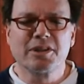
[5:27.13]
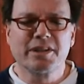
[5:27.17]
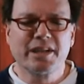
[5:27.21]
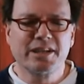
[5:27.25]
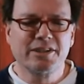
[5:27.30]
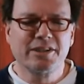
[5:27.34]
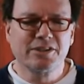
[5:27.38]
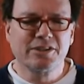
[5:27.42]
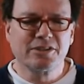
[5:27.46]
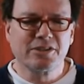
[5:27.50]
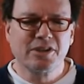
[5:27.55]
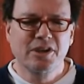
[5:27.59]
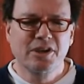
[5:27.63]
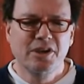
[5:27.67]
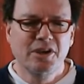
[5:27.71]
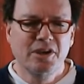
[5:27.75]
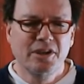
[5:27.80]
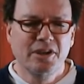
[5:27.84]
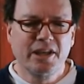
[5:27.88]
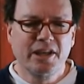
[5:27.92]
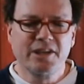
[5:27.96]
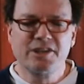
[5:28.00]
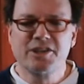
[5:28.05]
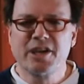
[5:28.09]

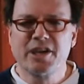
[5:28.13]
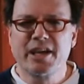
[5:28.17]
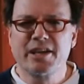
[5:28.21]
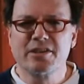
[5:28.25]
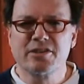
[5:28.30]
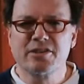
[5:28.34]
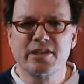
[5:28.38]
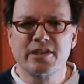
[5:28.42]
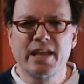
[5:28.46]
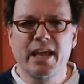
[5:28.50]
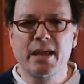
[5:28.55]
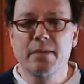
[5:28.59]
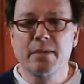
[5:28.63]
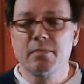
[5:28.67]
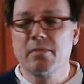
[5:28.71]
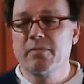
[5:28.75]
They changed the name.